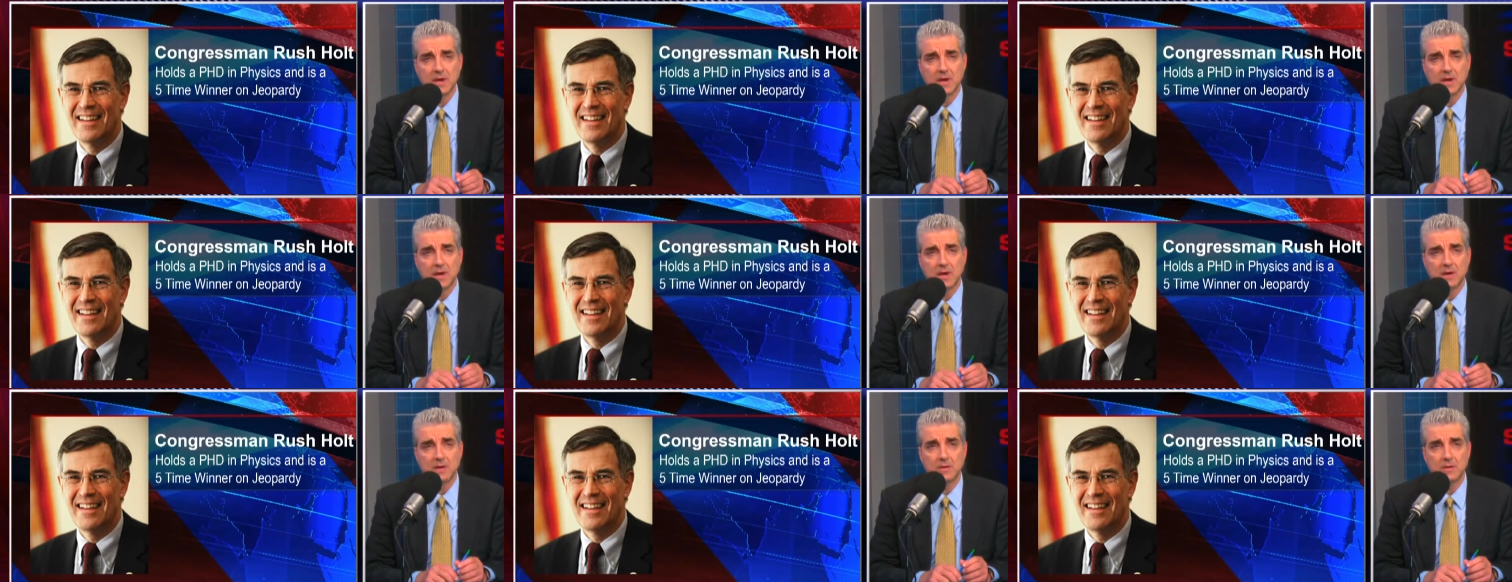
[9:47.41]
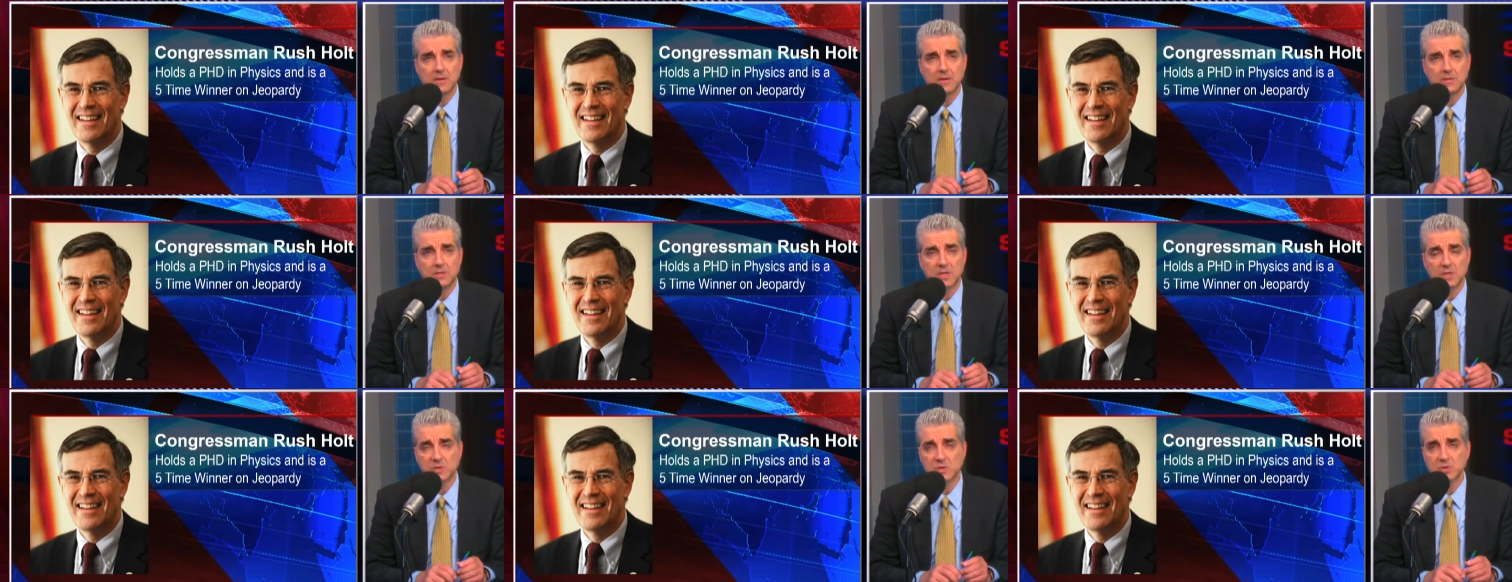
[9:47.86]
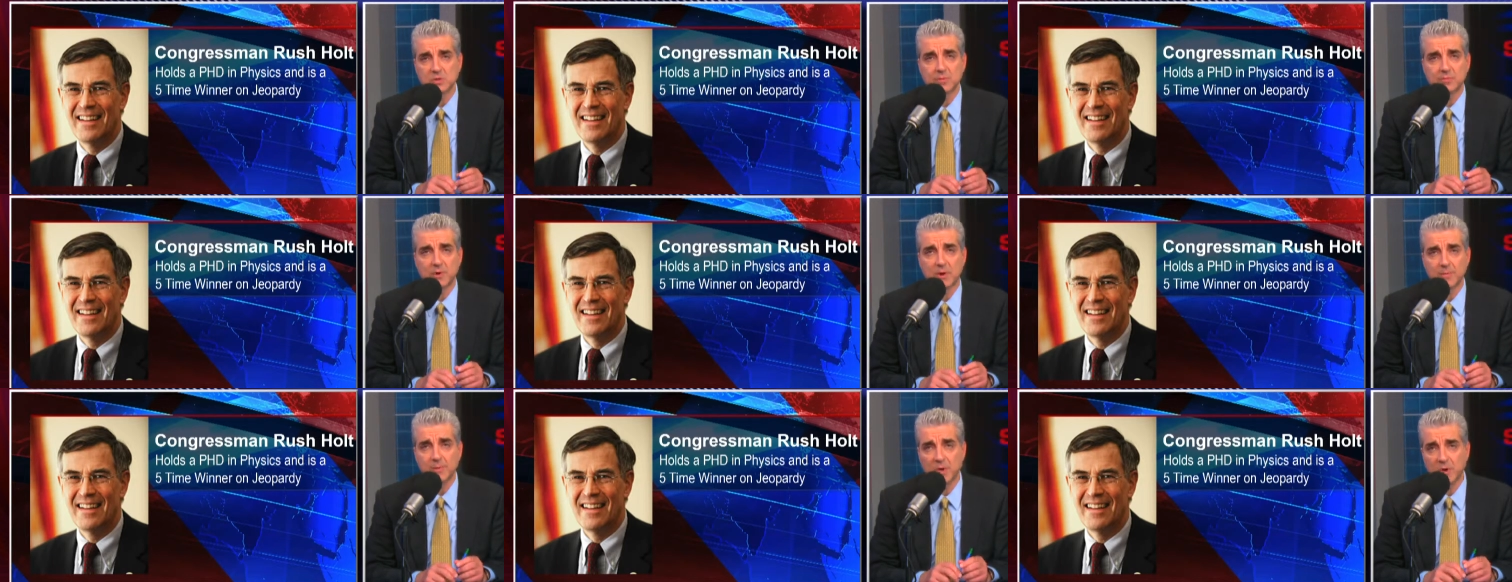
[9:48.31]
Speaker 1: Justice
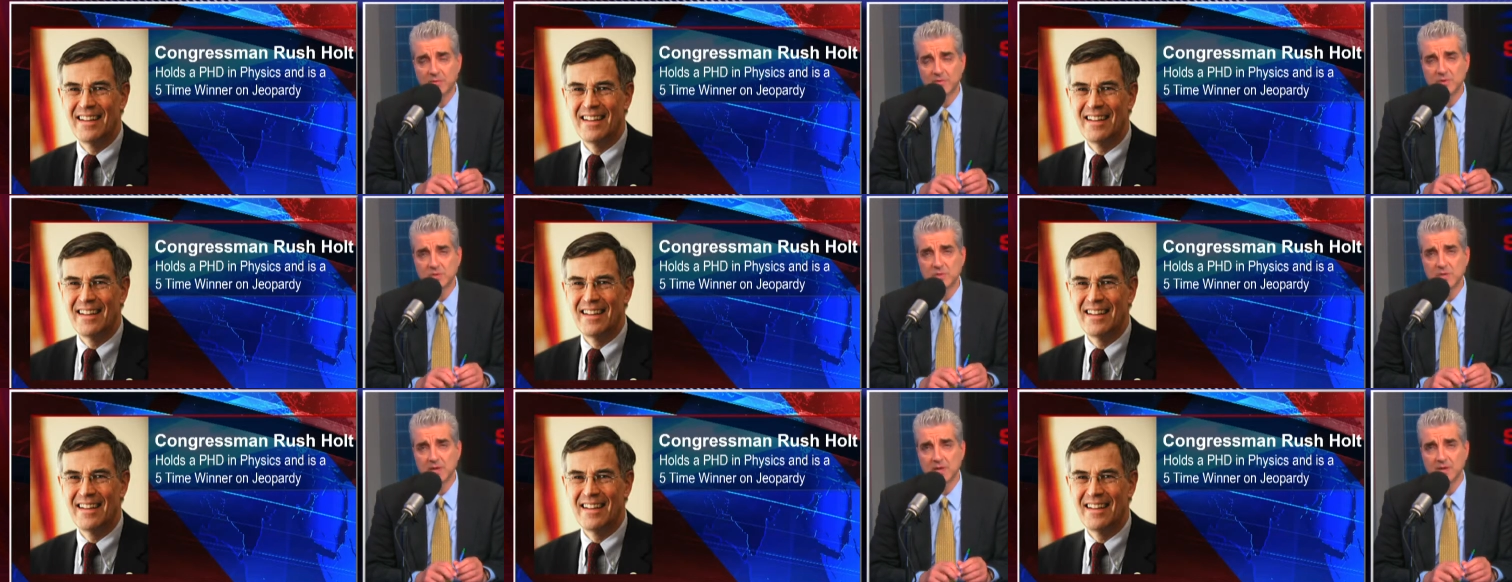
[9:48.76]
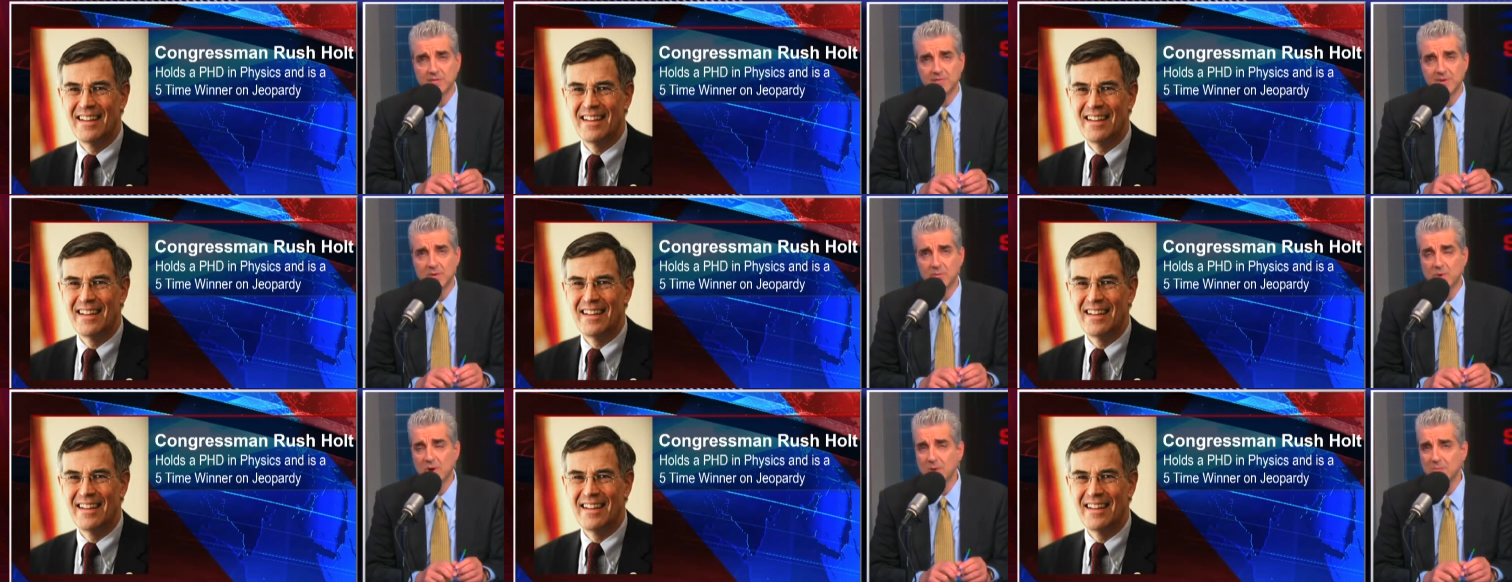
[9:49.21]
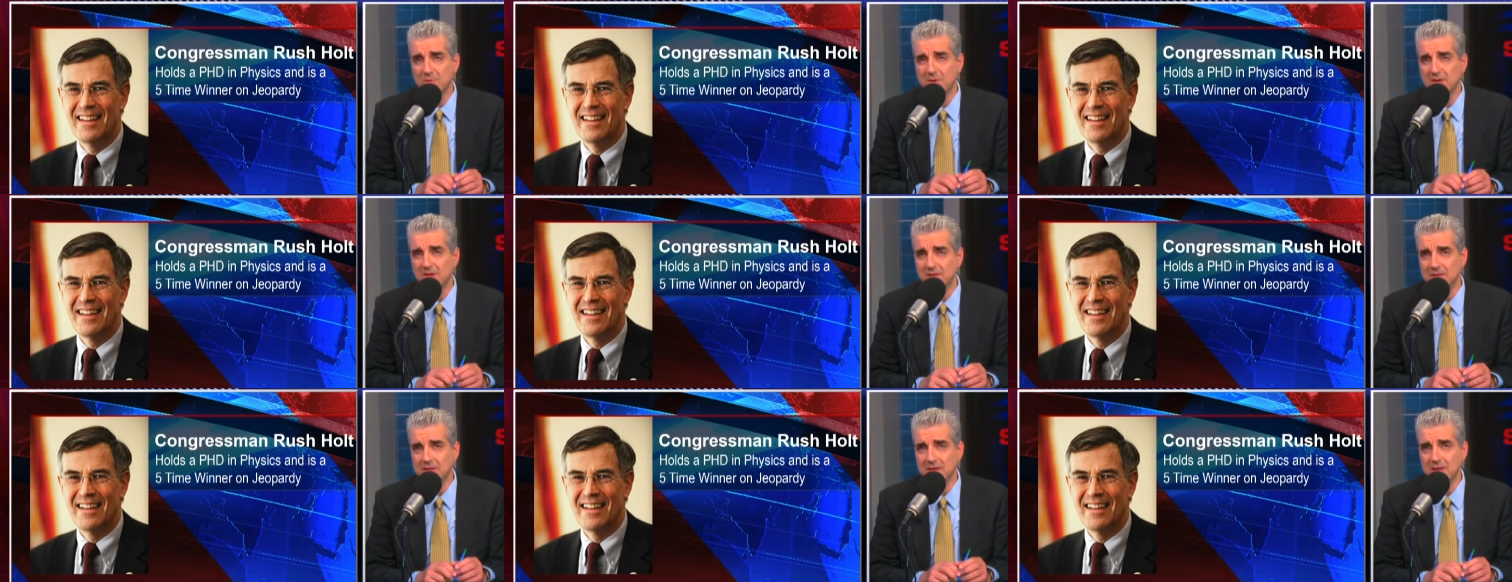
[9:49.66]
Department oversight of
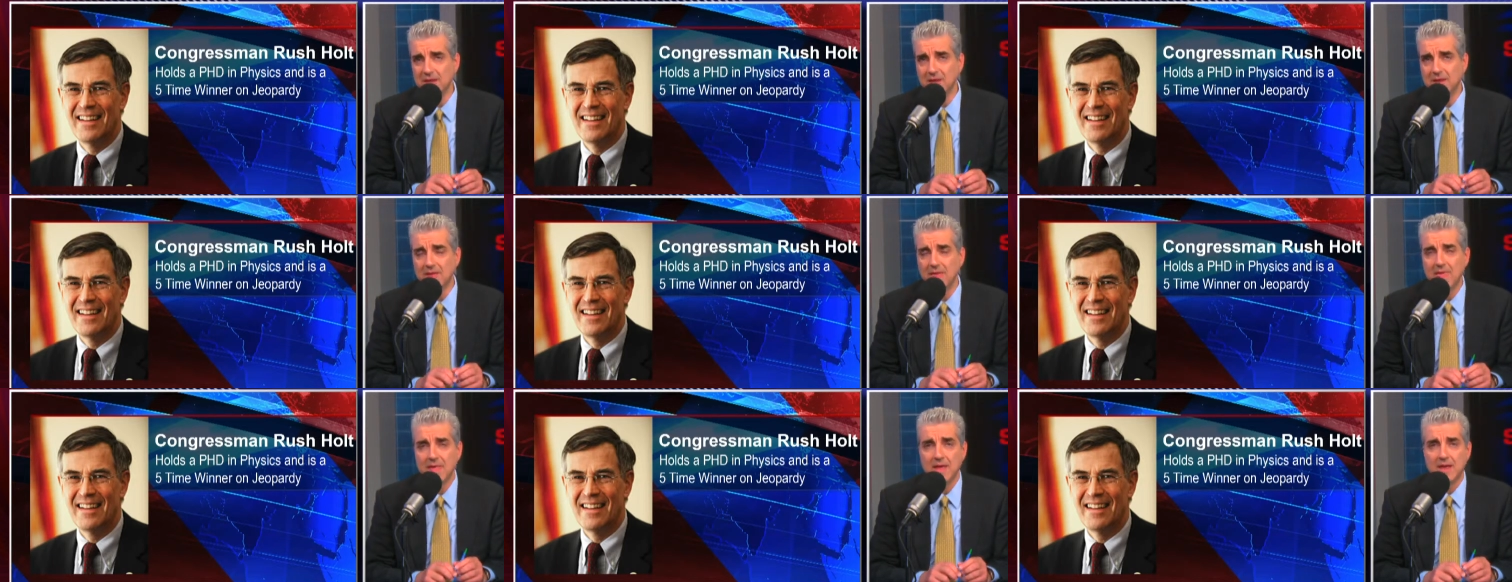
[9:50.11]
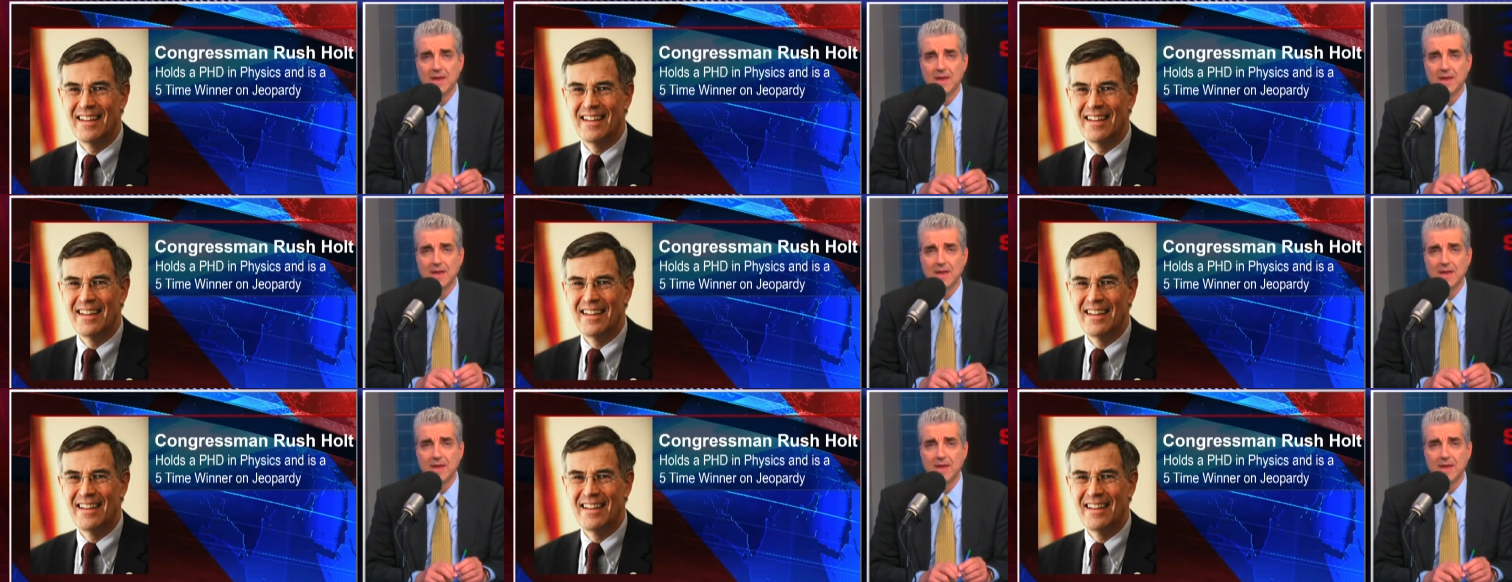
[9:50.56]
NYPD.